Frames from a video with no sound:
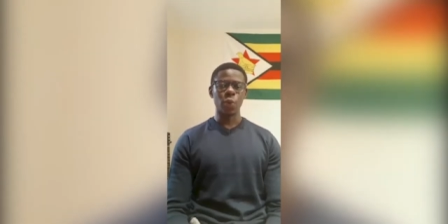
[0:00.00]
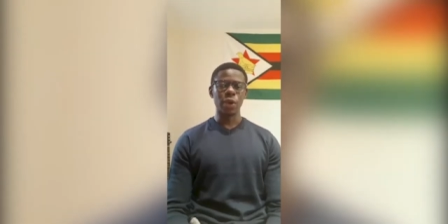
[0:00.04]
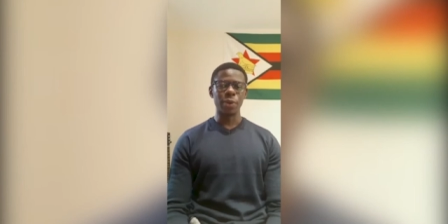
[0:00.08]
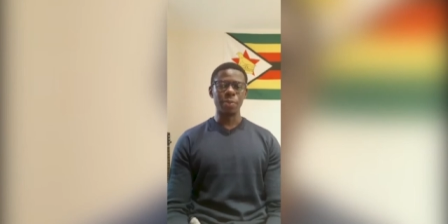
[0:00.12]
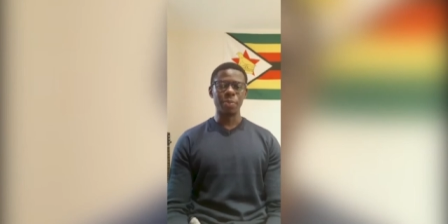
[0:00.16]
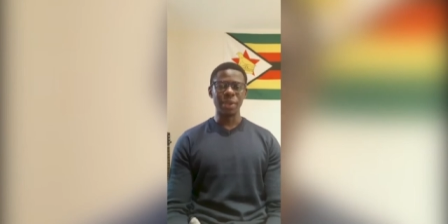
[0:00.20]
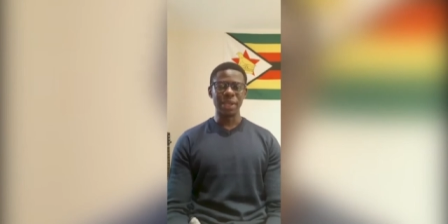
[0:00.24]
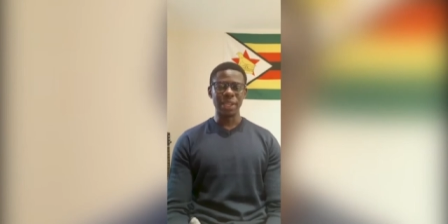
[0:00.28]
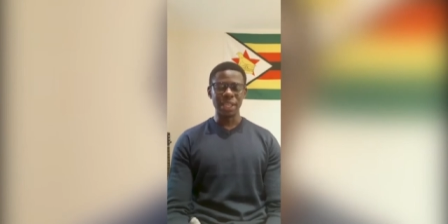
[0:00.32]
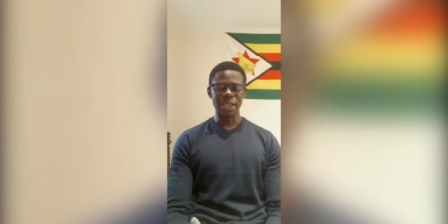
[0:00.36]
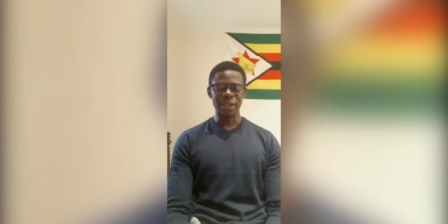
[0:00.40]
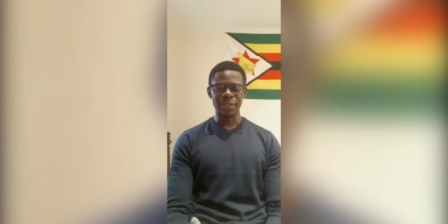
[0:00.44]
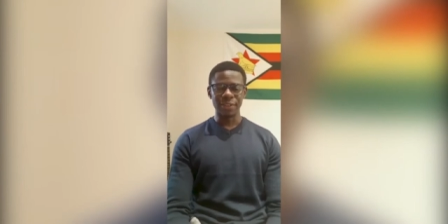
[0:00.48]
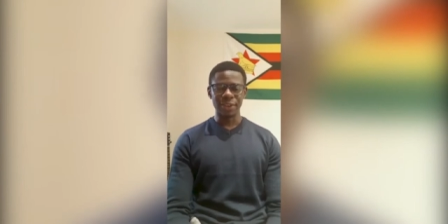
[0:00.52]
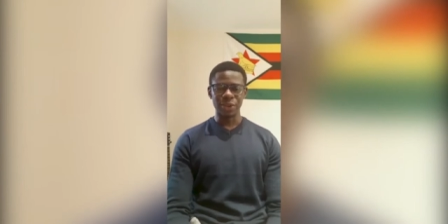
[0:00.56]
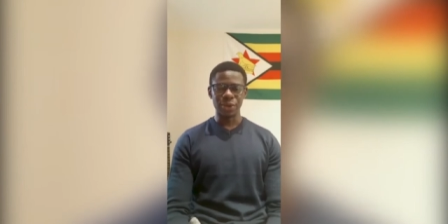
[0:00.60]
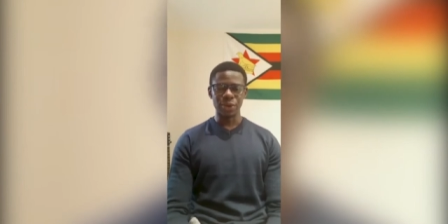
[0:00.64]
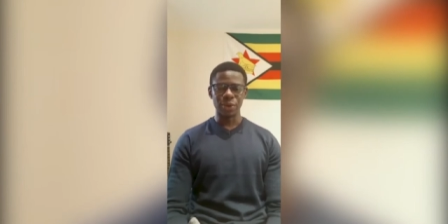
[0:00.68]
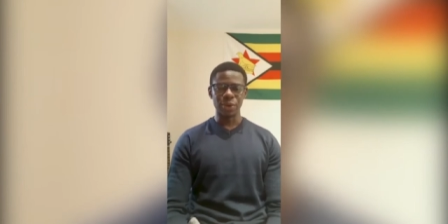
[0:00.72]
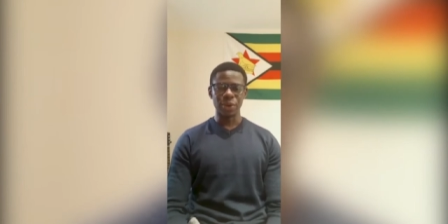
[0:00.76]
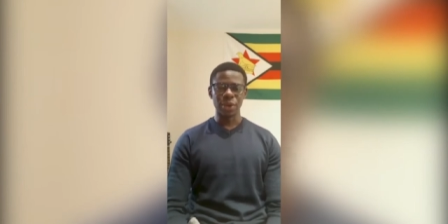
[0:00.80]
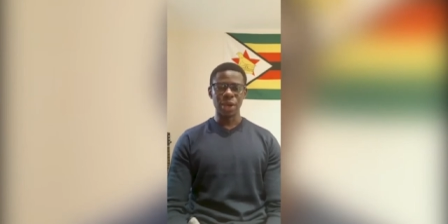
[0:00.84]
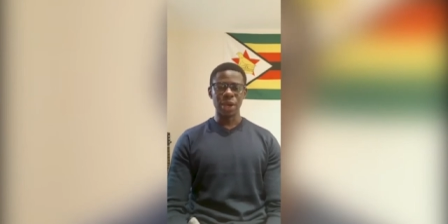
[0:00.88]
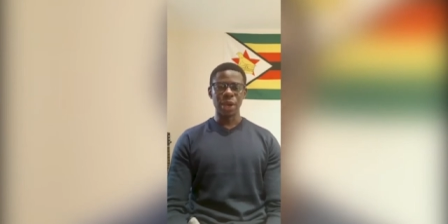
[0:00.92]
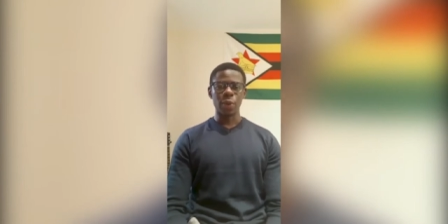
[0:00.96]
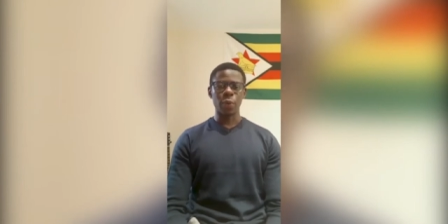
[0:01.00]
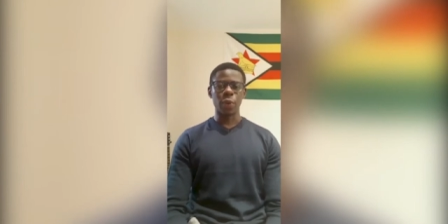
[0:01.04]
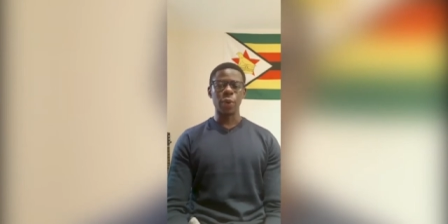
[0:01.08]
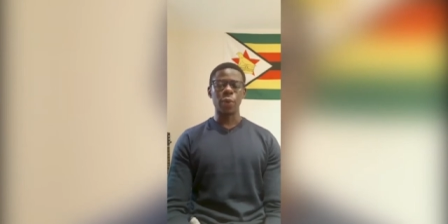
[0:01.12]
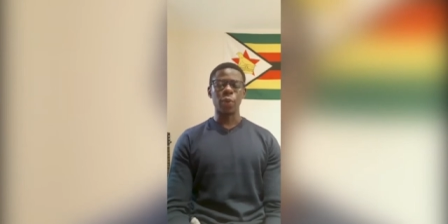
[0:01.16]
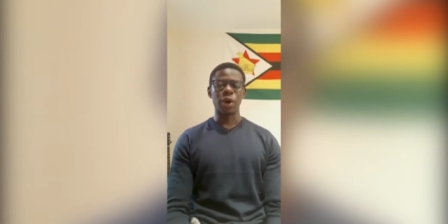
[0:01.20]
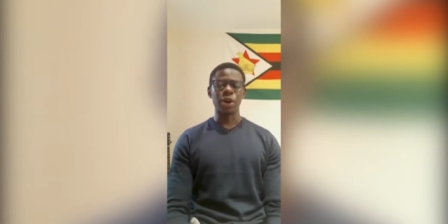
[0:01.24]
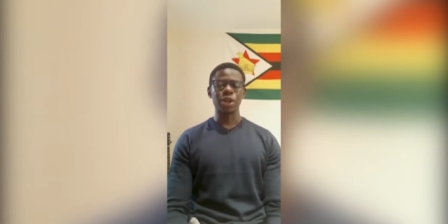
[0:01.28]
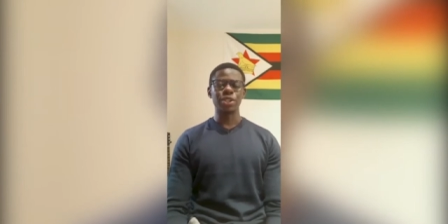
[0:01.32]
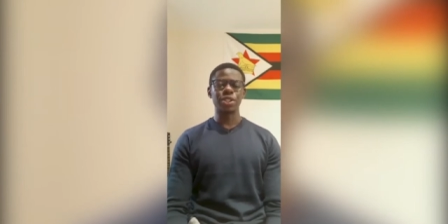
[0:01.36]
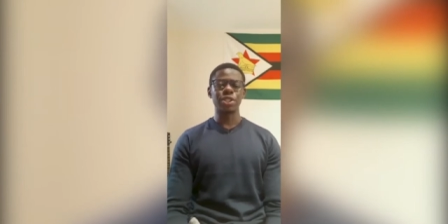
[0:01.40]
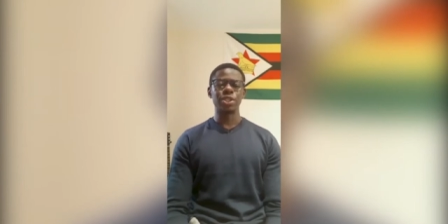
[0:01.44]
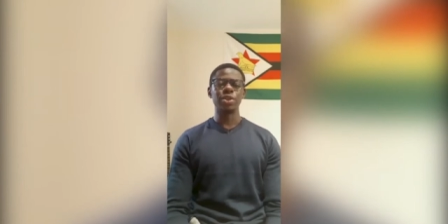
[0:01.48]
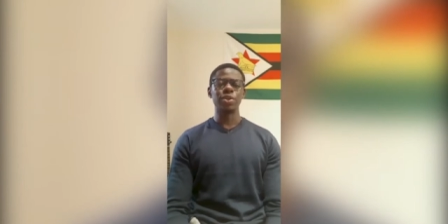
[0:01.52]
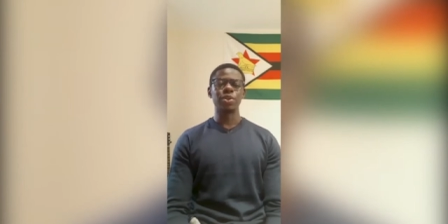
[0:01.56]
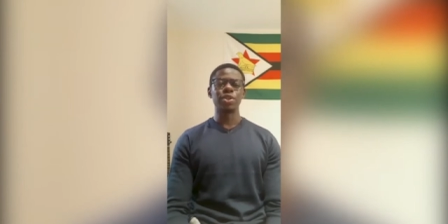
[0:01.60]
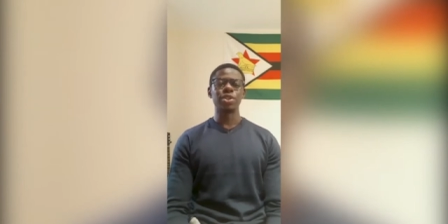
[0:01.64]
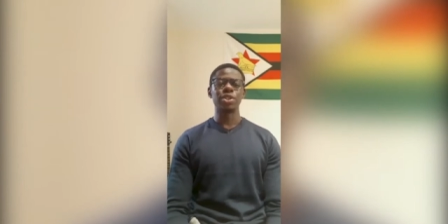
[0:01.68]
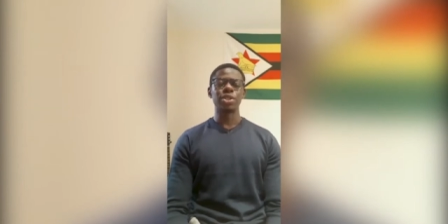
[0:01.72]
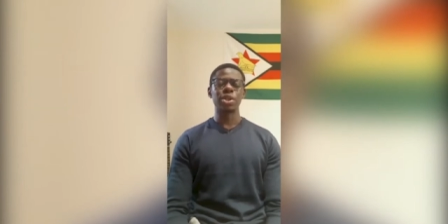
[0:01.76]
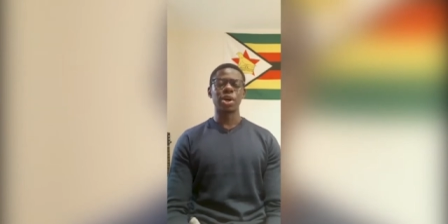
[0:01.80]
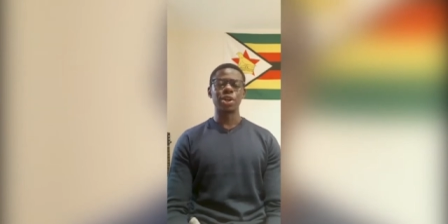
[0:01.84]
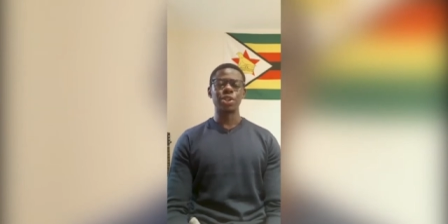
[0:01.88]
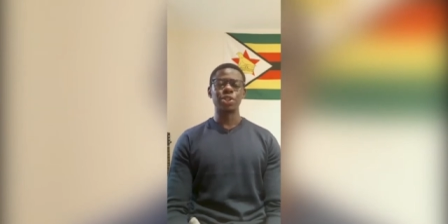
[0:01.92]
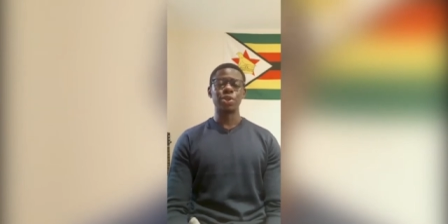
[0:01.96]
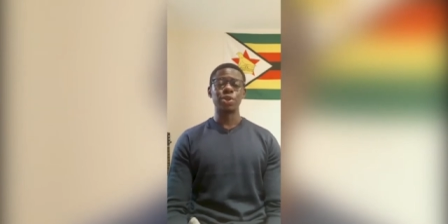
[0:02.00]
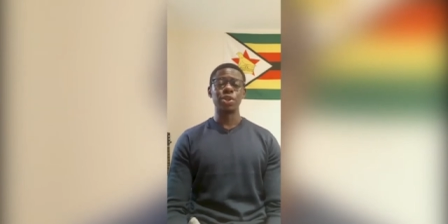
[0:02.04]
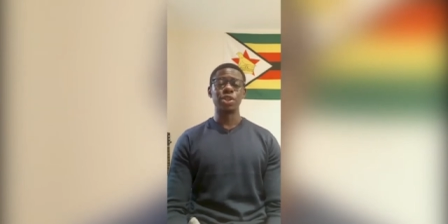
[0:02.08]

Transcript: we believe in you, we want you to start